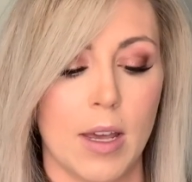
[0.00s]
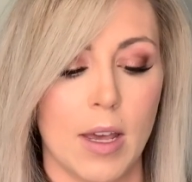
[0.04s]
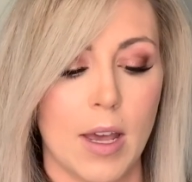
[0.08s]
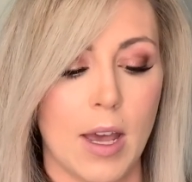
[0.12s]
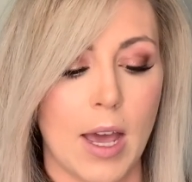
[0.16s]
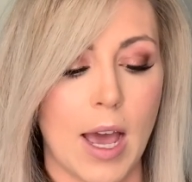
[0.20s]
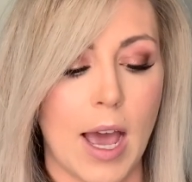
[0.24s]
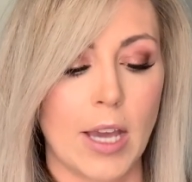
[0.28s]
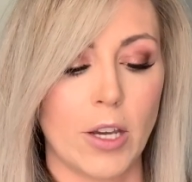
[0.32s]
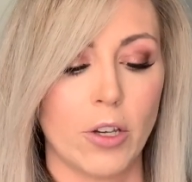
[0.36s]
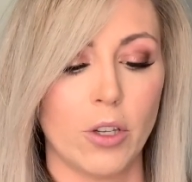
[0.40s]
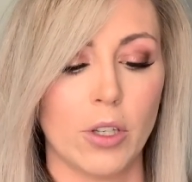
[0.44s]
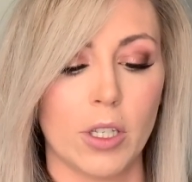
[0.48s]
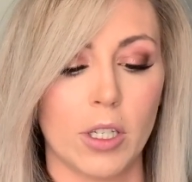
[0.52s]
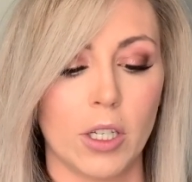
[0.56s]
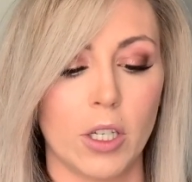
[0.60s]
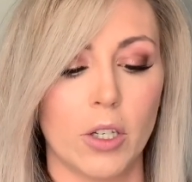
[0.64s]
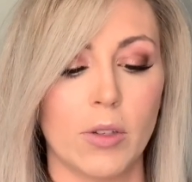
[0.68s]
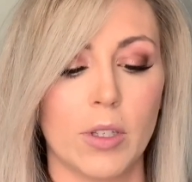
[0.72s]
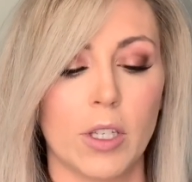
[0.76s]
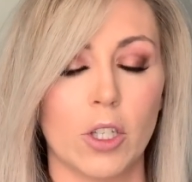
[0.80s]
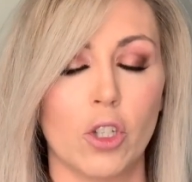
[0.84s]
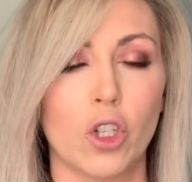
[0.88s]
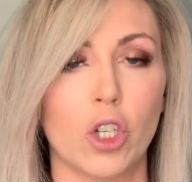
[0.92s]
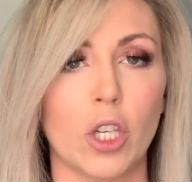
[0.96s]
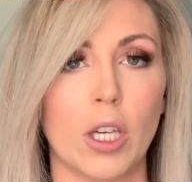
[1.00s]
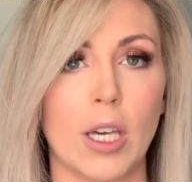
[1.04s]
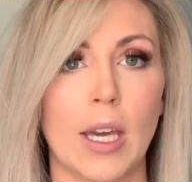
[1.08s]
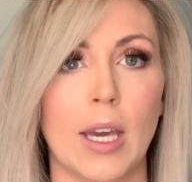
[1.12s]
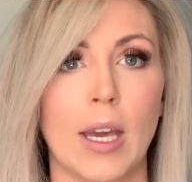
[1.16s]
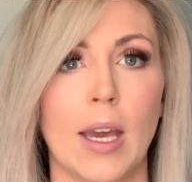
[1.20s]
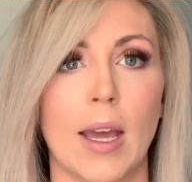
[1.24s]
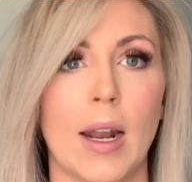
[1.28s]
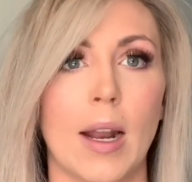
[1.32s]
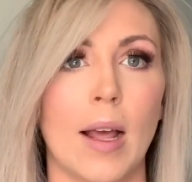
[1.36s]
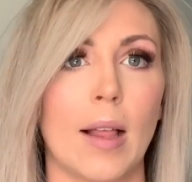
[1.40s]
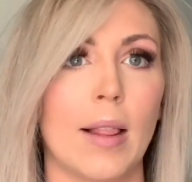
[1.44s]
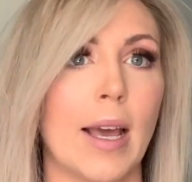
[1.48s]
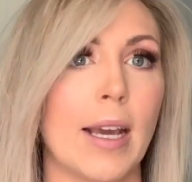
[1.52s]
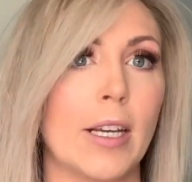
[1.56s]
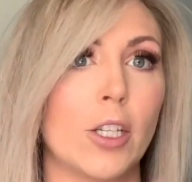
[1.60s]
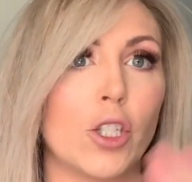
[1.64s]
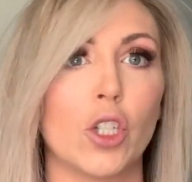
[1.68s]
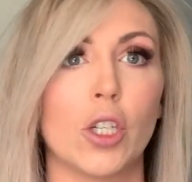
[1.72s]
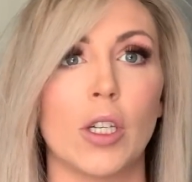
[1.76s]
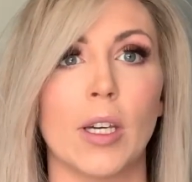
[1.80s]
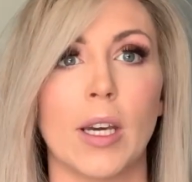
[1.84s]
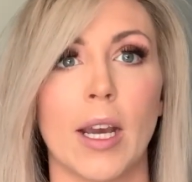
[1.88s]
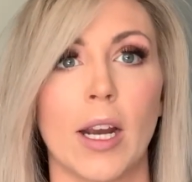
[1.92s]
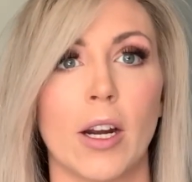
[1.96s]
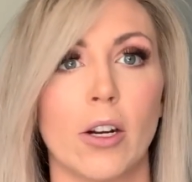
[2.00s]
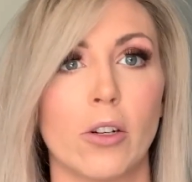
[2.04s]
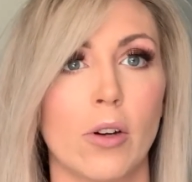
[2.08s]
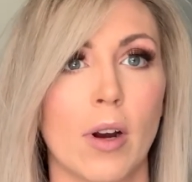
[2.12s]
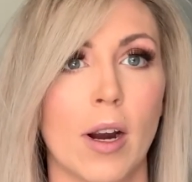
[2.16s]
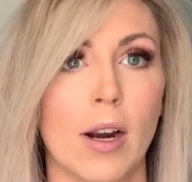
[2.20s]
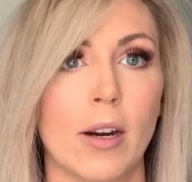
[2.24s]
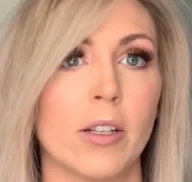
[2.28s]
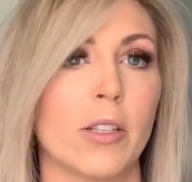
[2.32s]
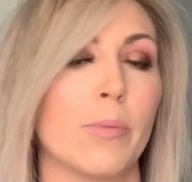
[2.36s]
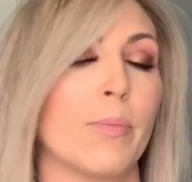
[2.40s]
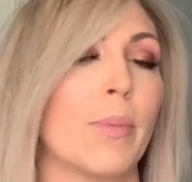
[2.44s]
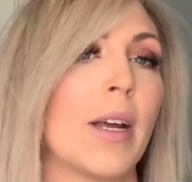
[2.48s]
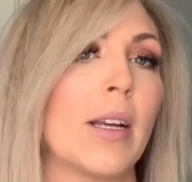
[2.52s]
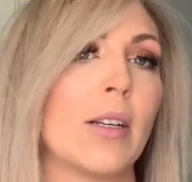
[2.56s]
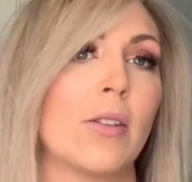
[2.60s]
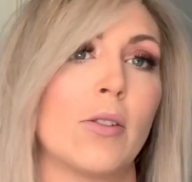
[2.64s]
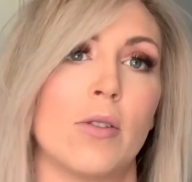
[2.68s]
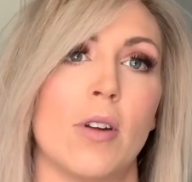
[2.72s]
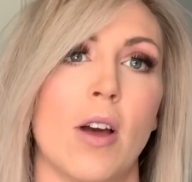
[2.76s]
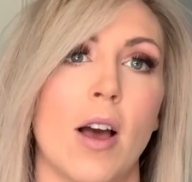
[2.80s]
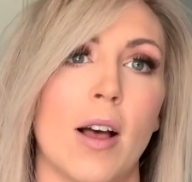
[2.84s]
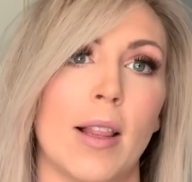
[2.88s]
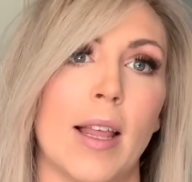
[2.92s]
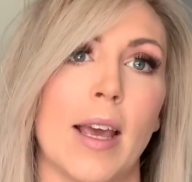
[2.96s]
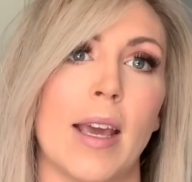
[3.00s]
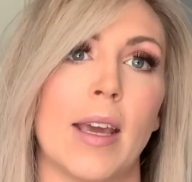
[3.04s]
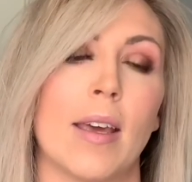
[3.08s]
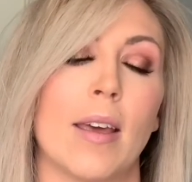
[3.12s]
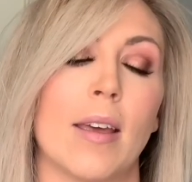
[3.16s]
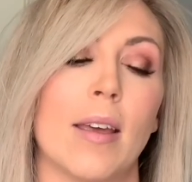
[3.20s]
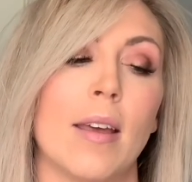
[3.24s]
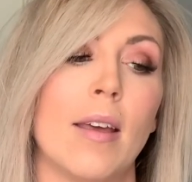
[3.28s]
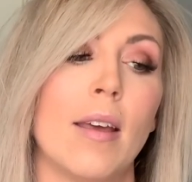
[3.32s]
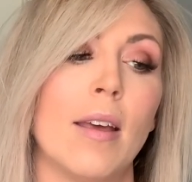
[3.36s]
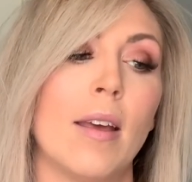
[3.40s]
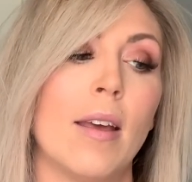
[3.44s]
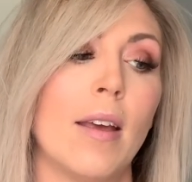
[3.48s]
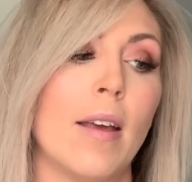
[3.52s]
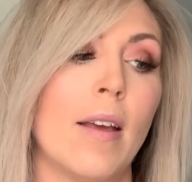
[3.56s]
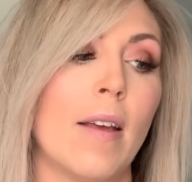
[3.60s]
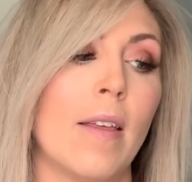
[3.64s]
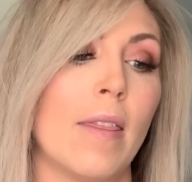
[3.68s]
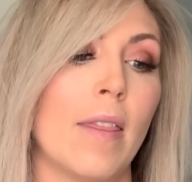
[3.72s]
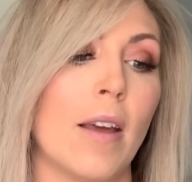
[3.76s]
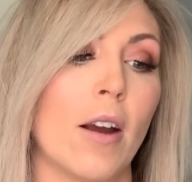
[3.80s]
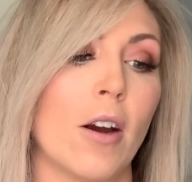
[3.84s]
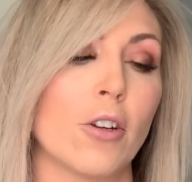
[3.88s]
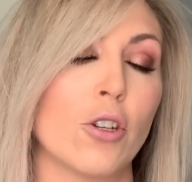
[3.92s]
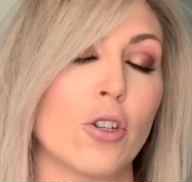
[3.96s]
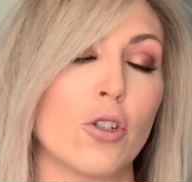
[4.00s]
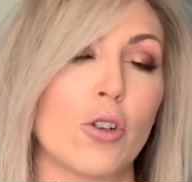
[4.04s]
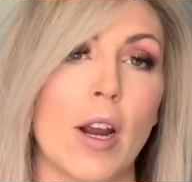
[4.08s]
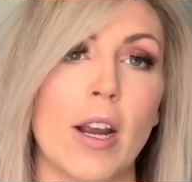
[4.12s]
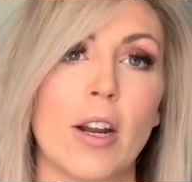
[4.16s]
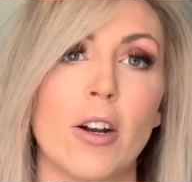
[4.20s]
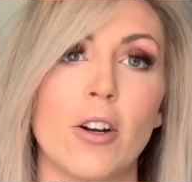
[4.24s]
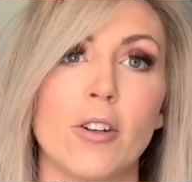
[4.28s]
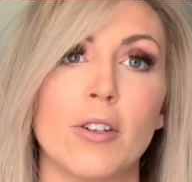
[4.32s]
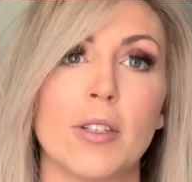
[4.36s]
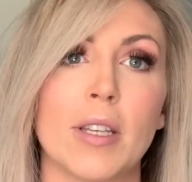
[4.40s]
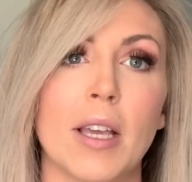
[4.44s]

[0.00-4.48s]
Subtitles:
I used to use a Chi, and I like Chi hair dryers, but I do not like their straighteners.